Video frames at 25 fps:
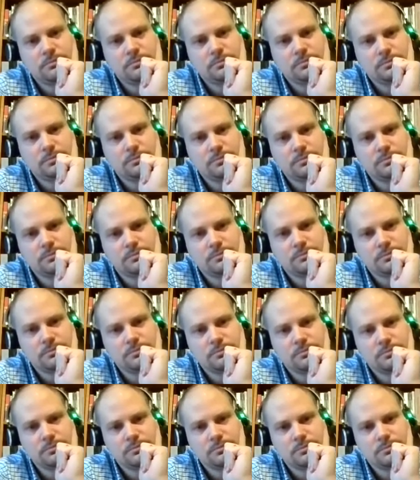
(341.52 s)

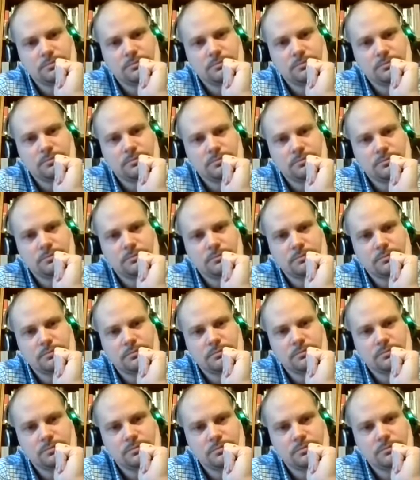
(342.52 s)

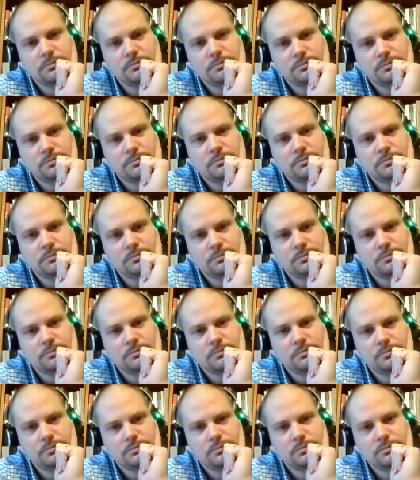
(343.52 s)

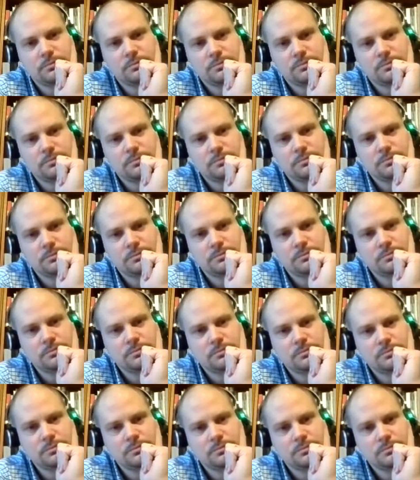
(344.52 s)

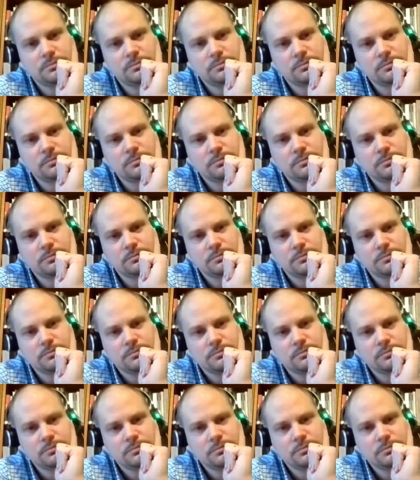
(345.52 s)

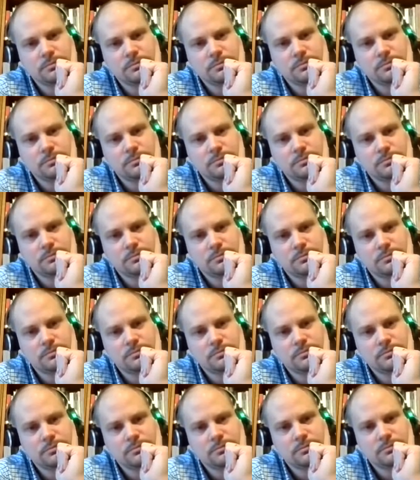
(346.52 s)

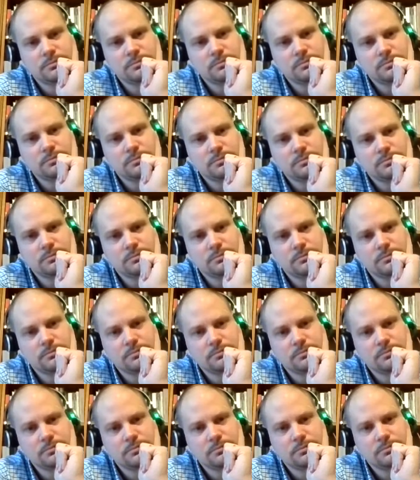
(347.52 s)

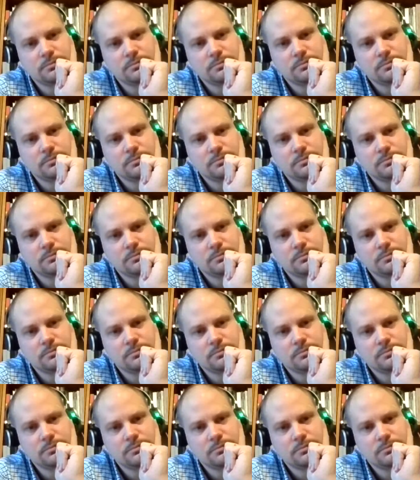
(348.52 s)
(silent)